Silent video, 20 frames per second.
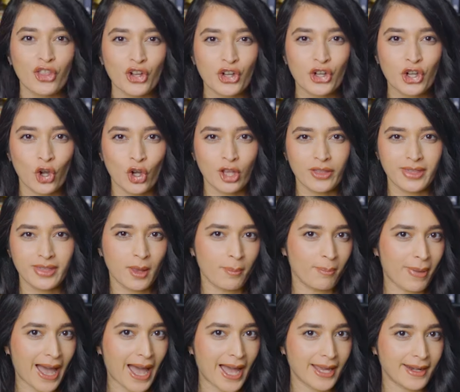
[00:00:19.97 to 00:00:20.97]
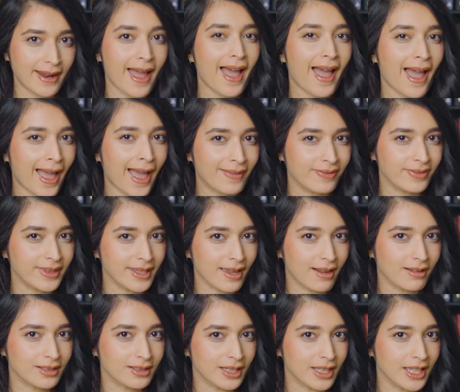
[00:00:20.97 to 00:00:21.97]
the good, the bad, and the
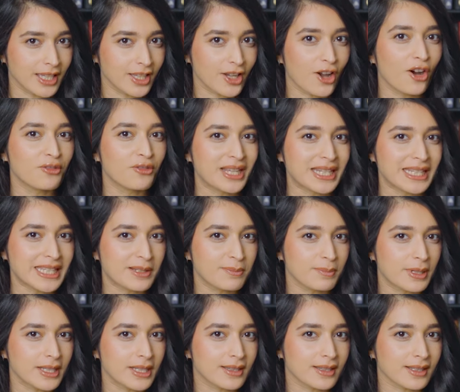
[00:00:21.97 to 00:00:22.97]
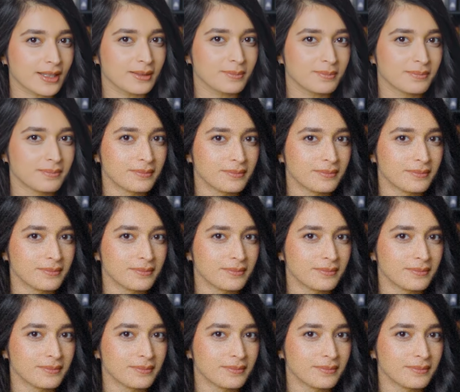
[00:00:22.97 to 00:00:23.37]
ugly of Indian pizza.